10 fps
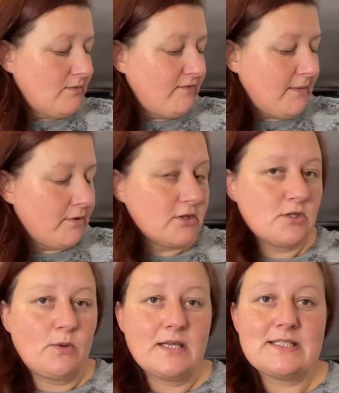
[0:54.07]
fabrics are
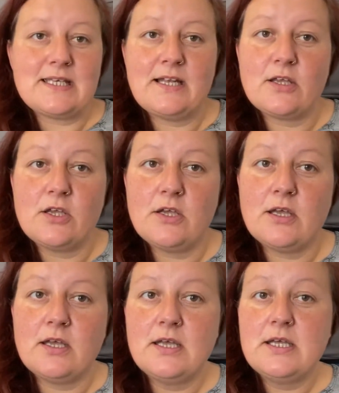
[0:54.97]
quite delicate,
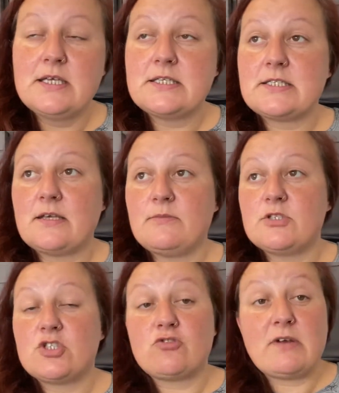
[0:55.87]
some are
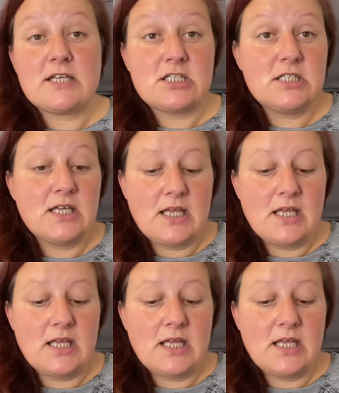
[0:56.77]
stretchy,